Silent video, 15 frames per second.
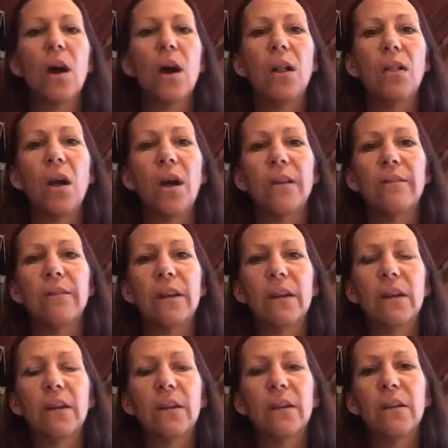A lot of
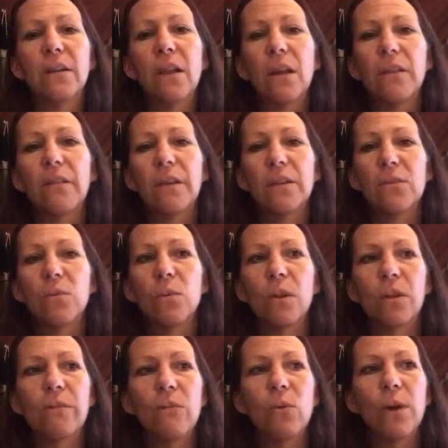us
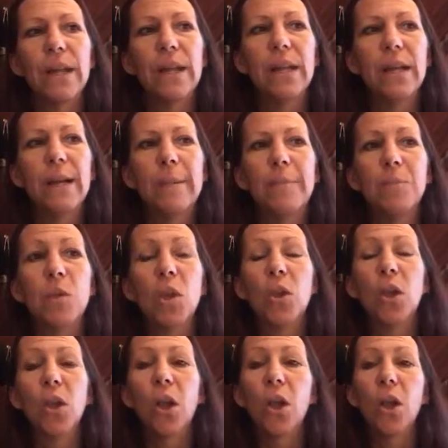will avoid
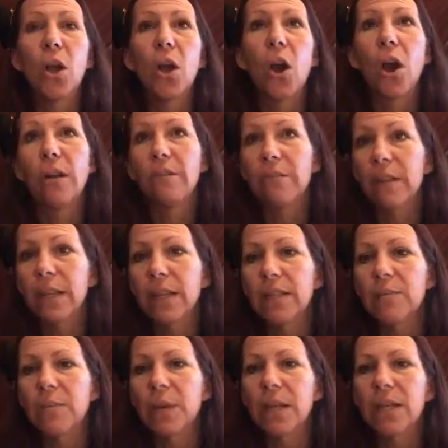
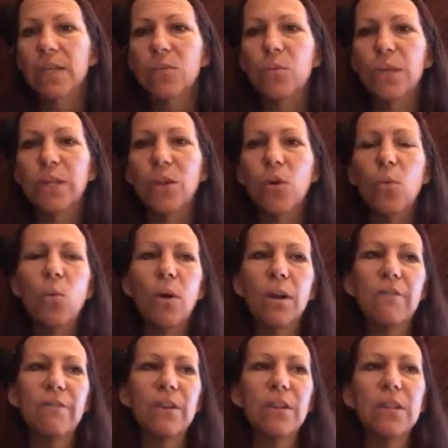conflict because we don't
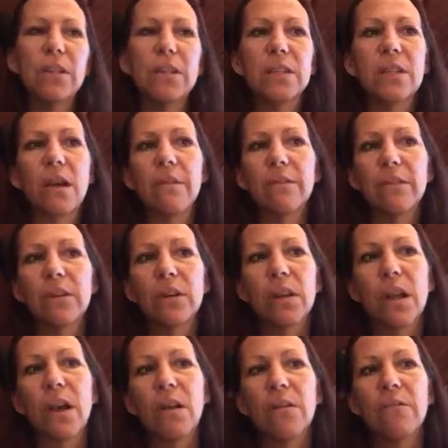want to feel the discomfort
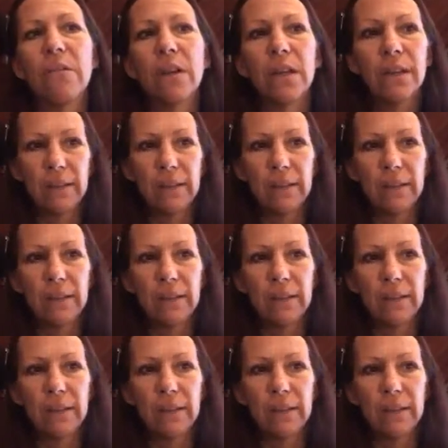of